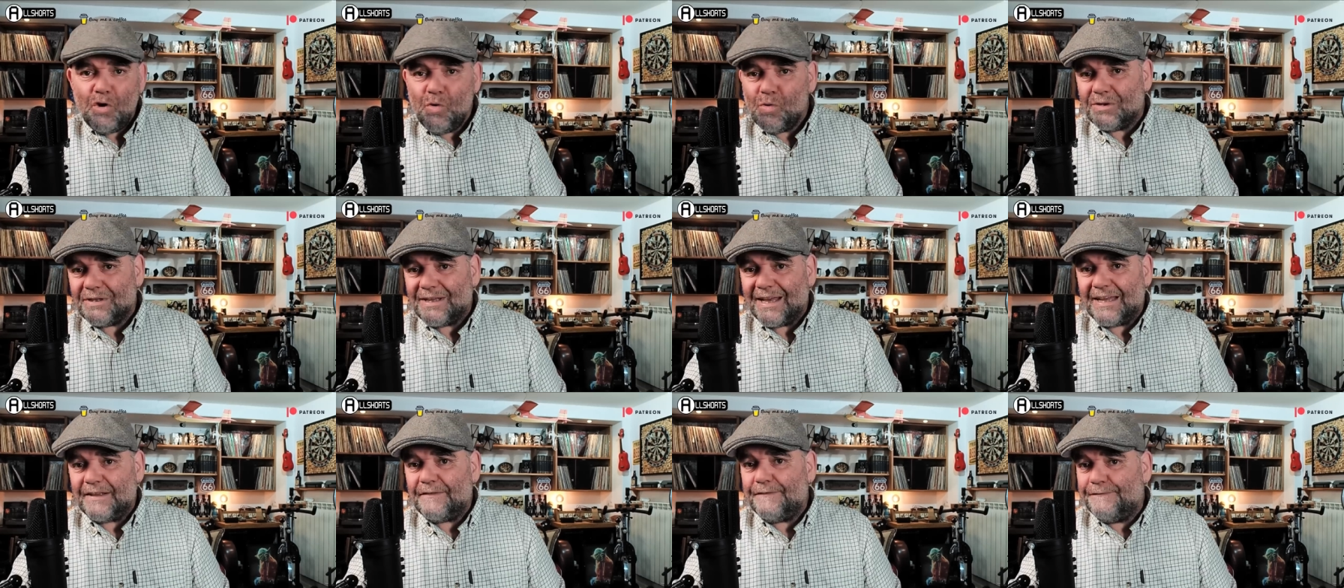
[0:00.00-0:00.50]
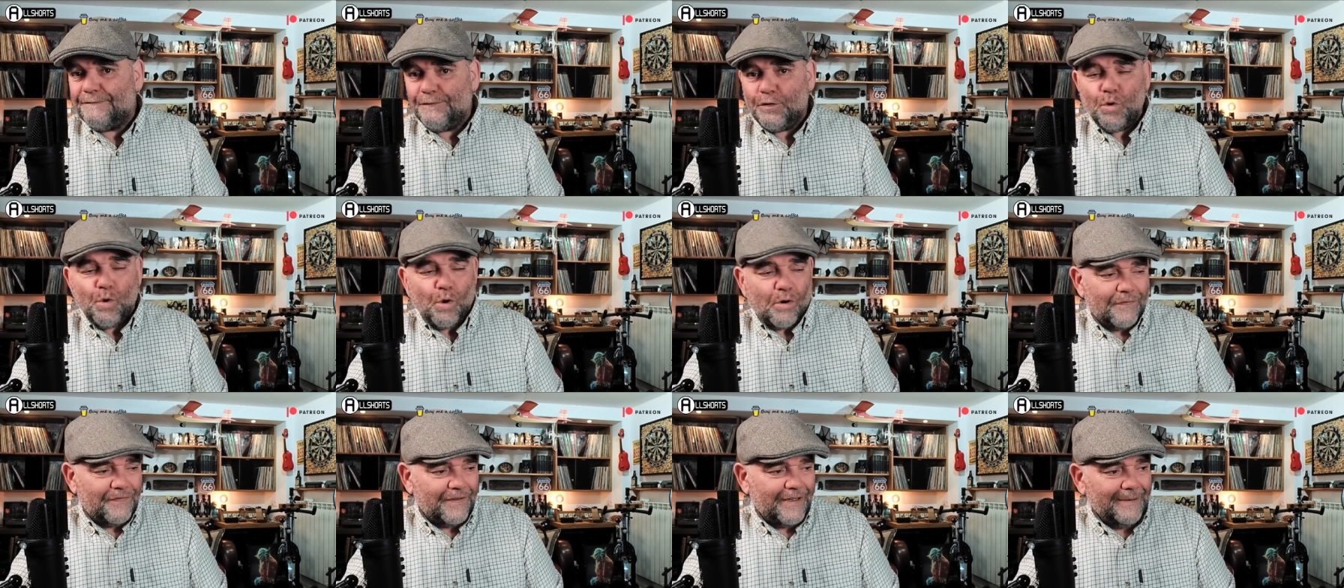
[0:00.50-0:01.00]
one had
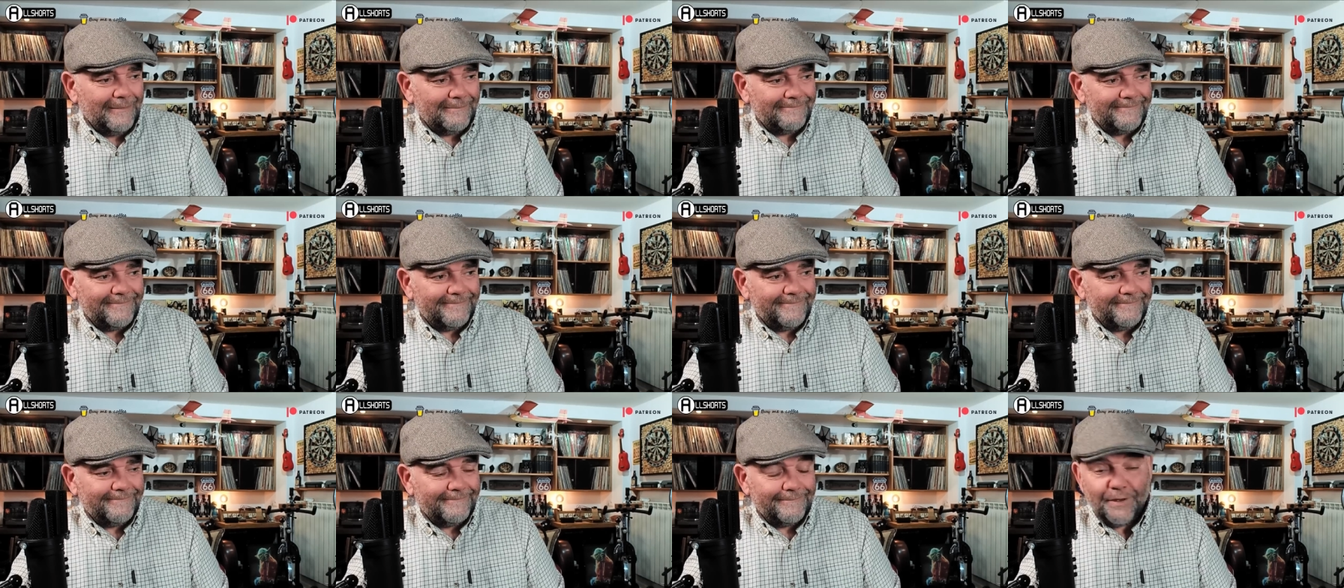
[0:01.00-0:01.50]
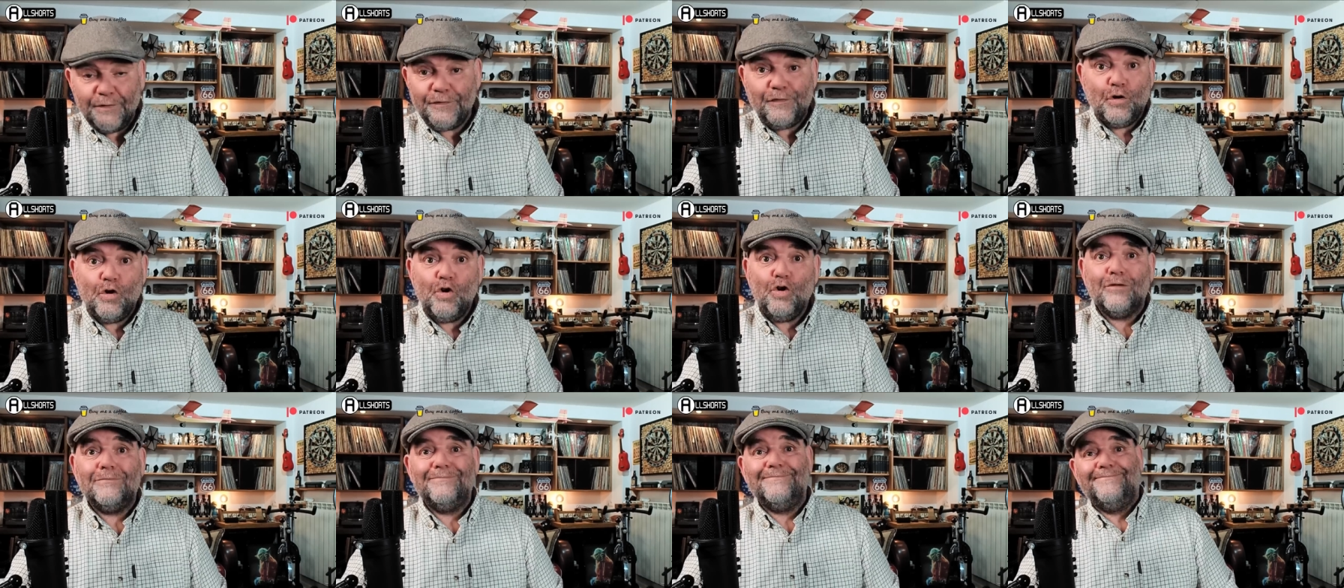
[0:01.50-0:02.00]
thought of it
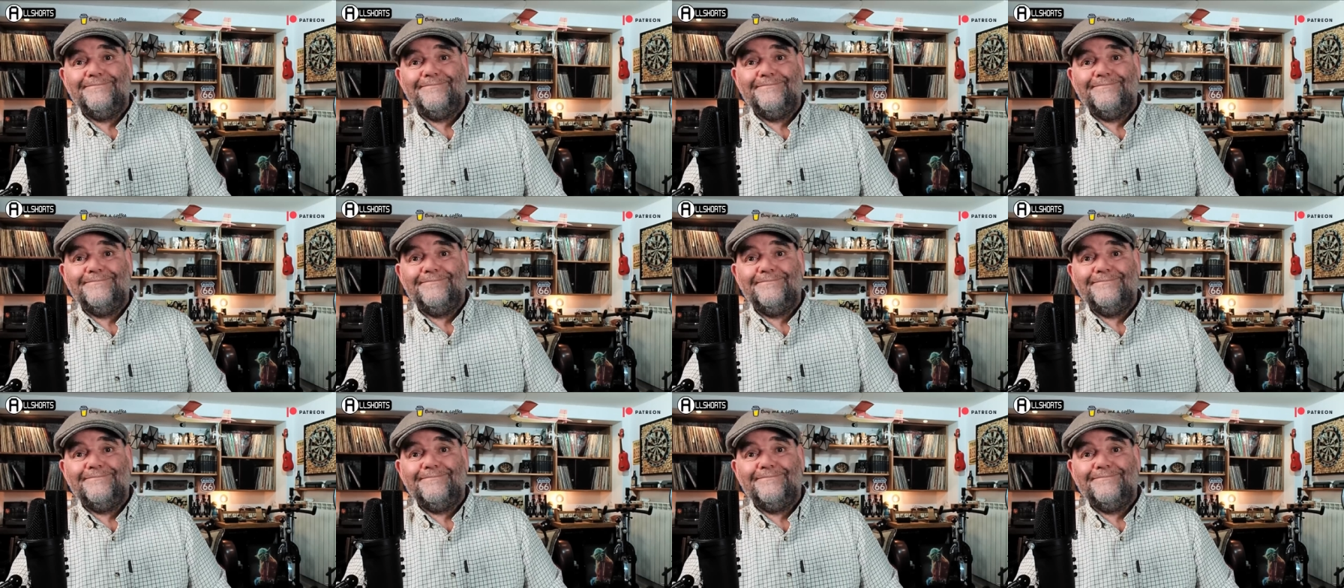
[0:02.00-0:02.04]
before.